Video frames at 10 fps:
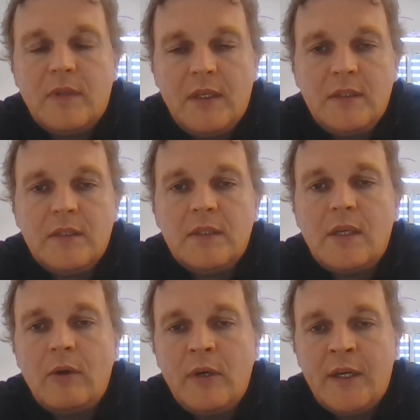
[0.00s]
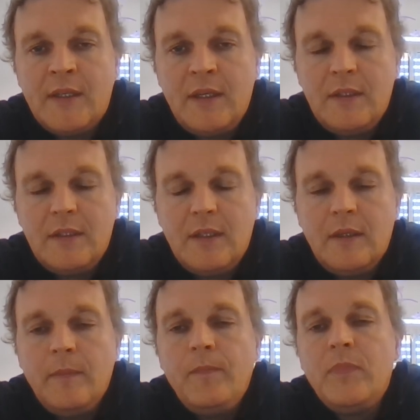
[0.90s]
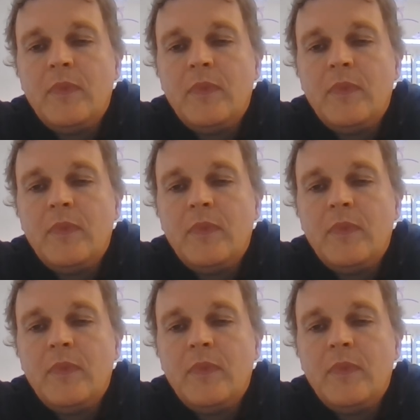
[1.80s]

this is how our identity